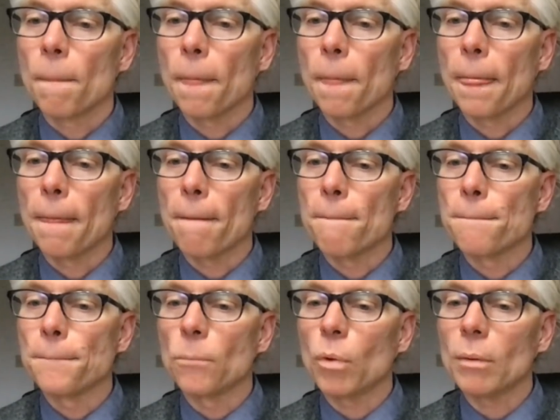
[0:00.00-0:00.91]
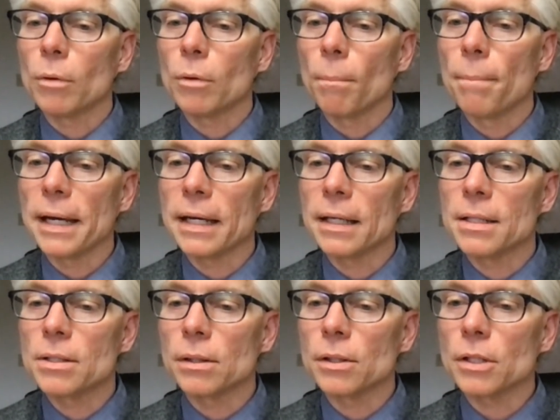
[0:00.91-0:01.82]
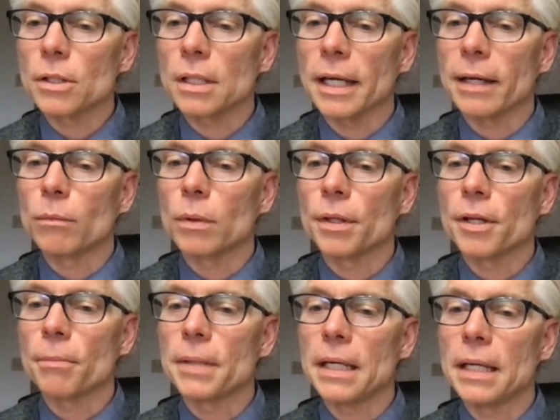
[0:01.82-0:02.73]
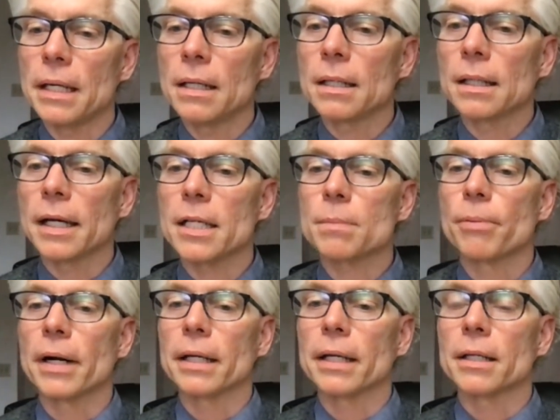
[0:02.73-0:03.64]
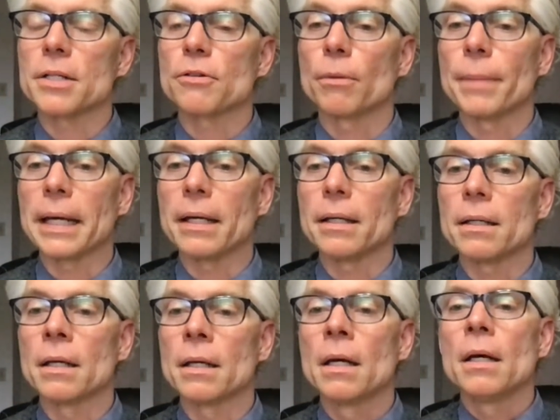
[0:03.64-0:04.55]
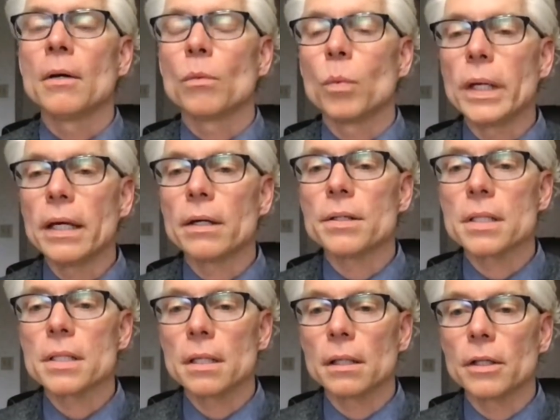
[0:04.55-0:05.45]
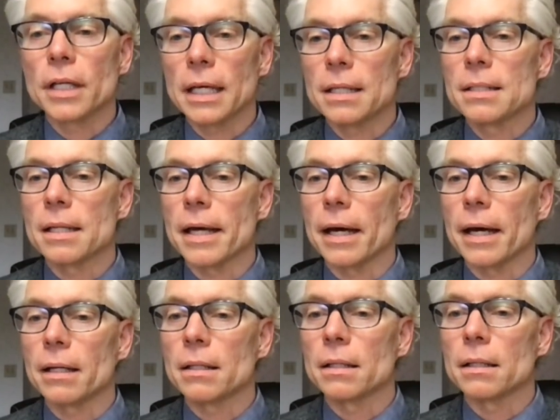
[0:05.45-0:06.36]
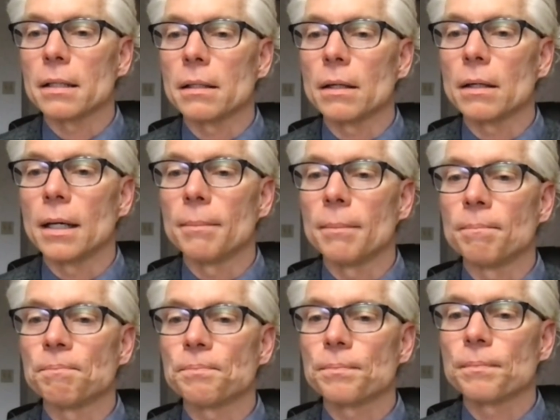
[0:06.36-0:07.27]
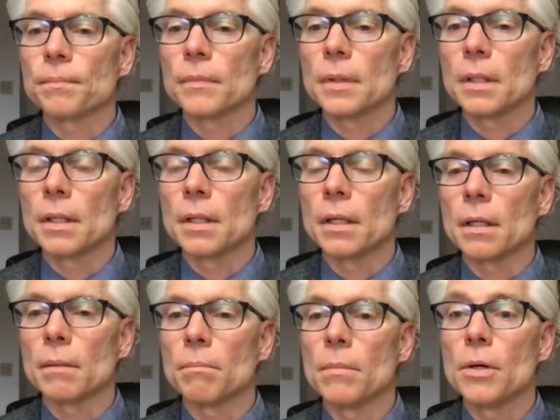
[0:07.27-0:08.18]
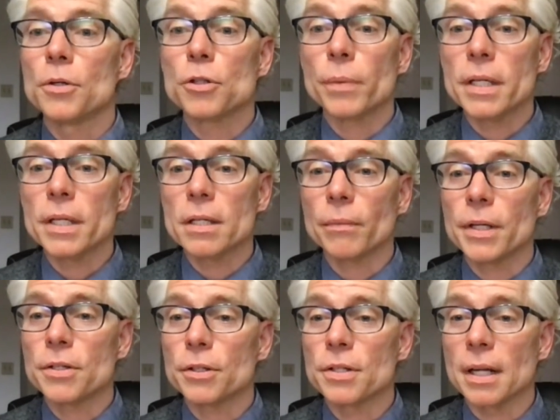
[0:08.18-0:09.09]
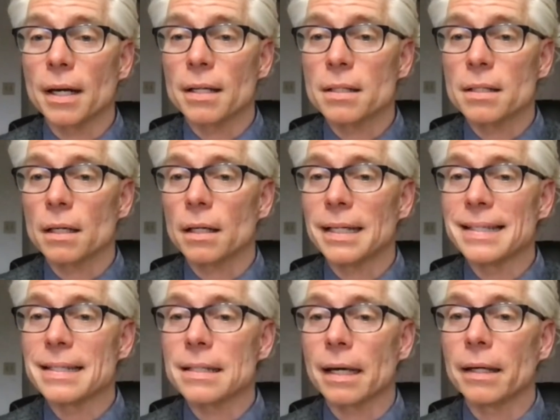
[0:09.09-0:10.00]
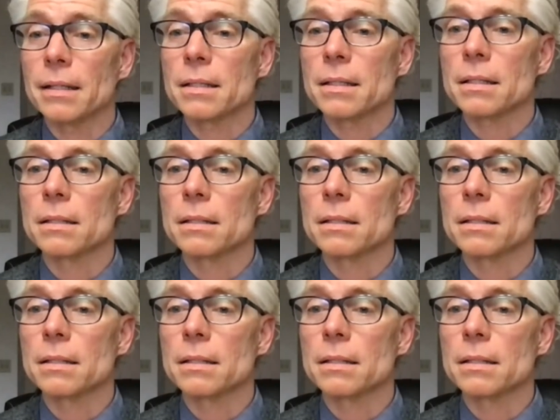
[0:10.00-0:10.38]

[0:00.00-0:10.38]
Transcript: What will band look like? Will there be in-class practice for band? We are still looking into that. The most recent research that I saw in Science